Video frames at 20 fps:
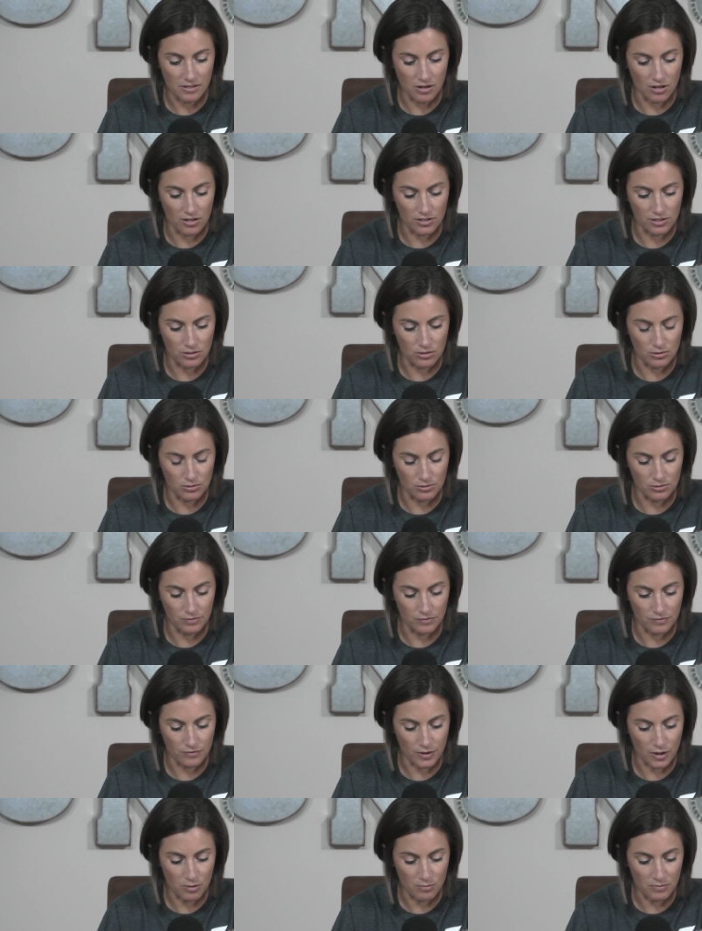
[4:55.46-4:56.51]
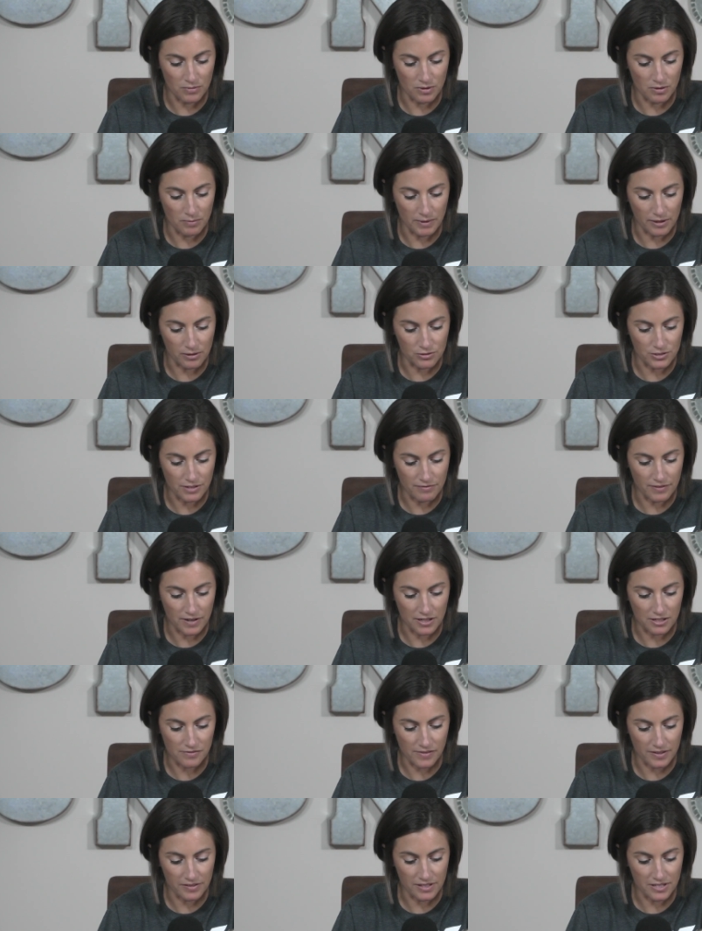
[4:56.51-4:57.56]
article from the Michael J.
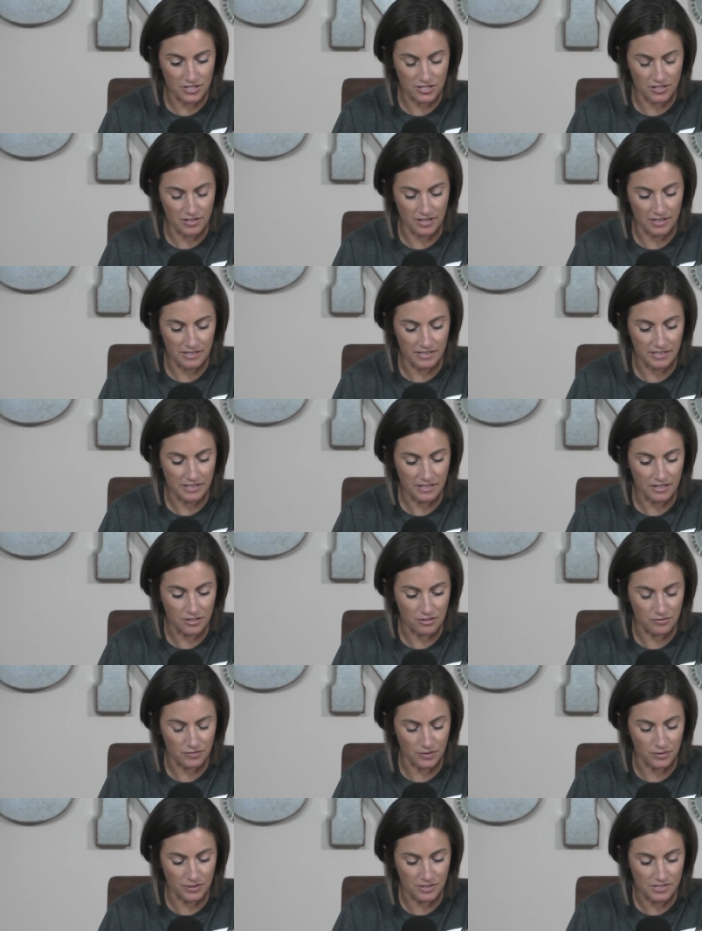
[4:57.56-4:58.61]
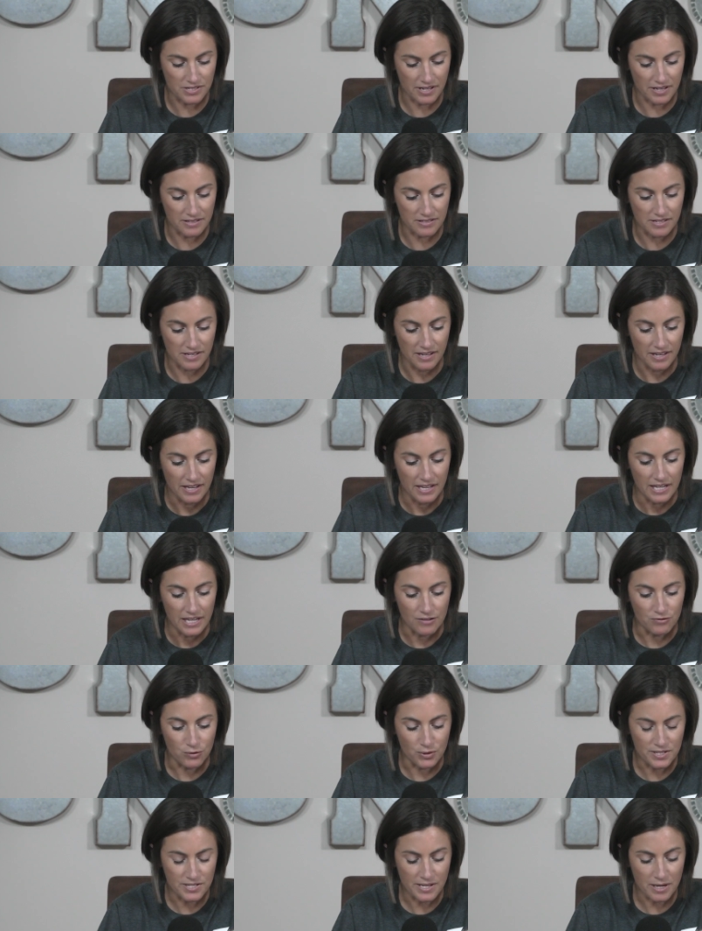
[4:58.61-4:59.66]
Fox Foundation, they did an interview, and it says,
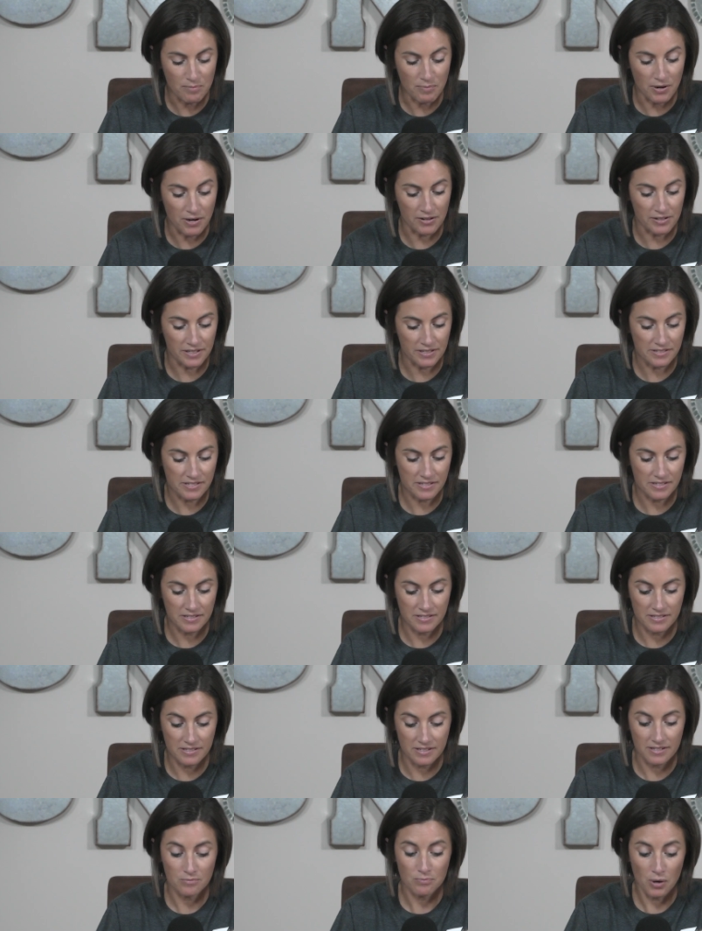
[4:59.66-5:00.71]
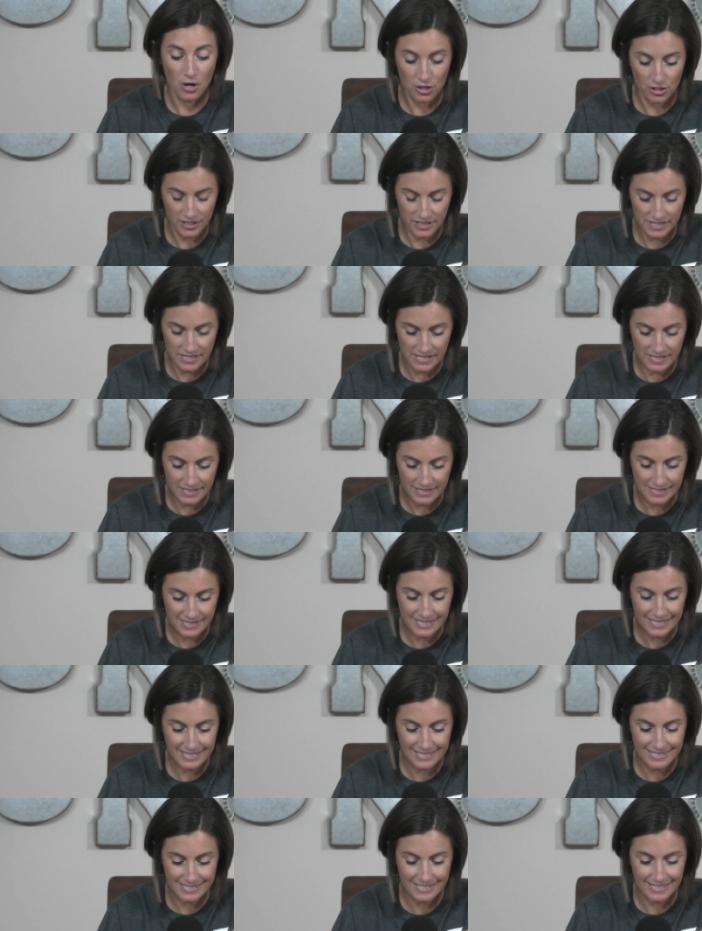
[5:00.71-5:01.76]
if we say Parkinson's, Parkinson's
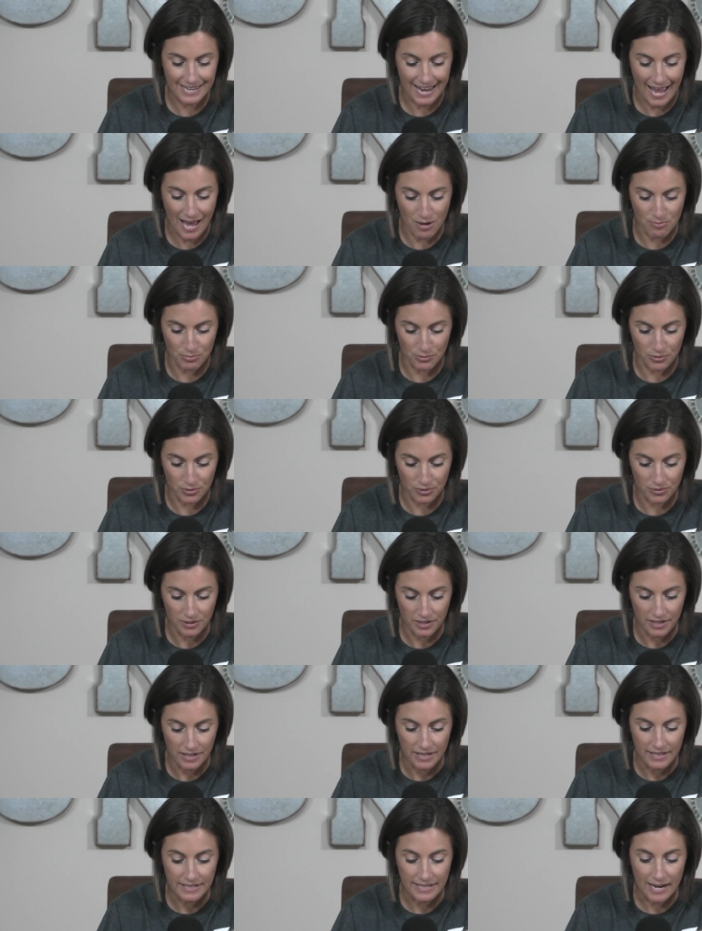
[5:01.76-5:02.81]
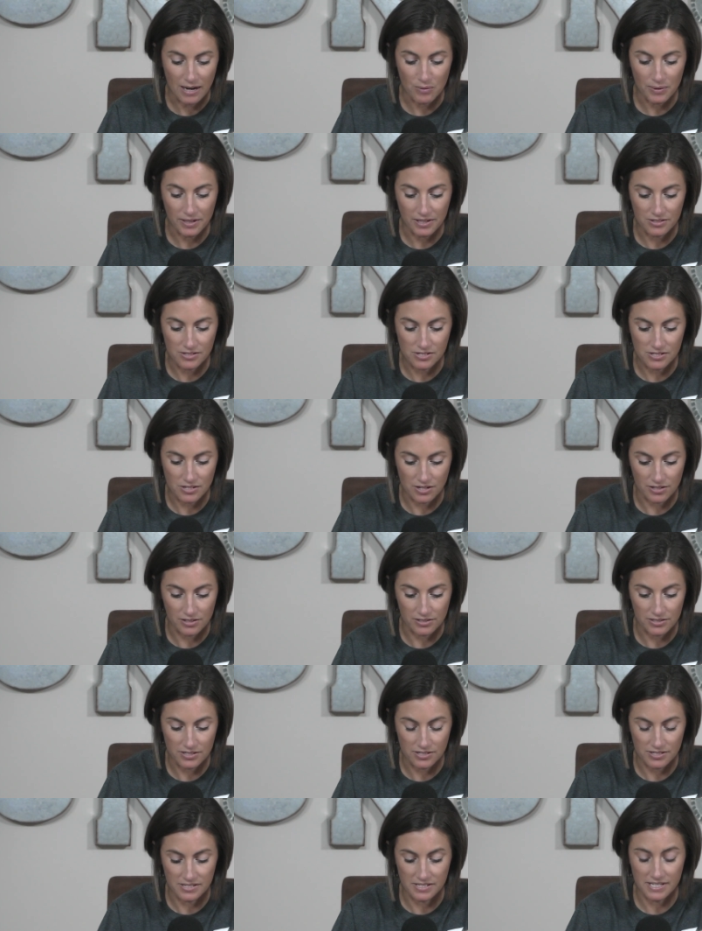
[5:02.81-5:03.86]
is an apple, now we can
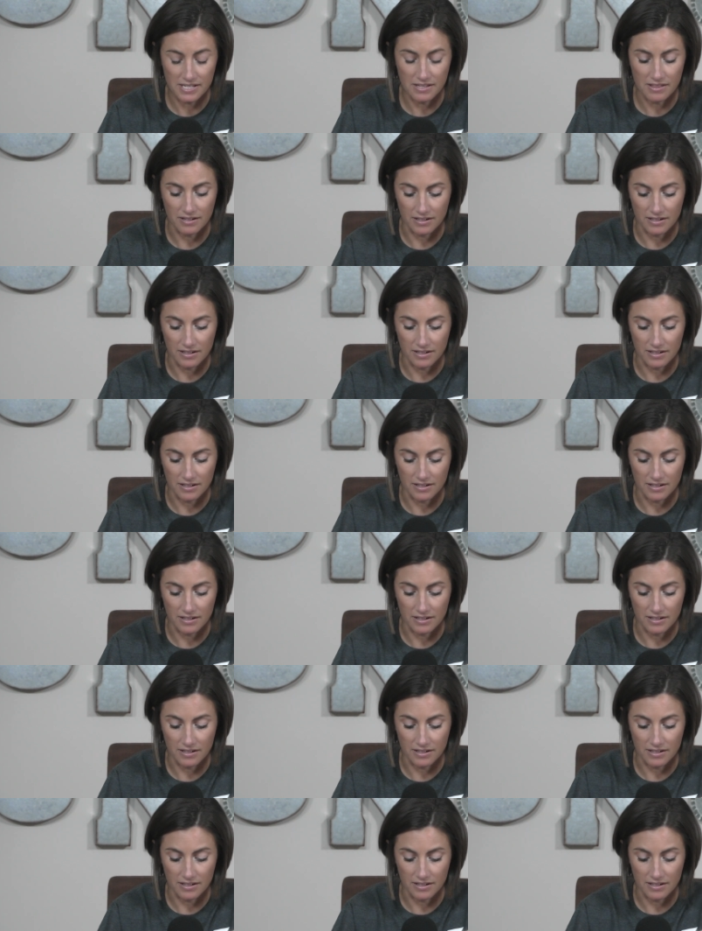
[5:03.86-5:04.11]
start to see the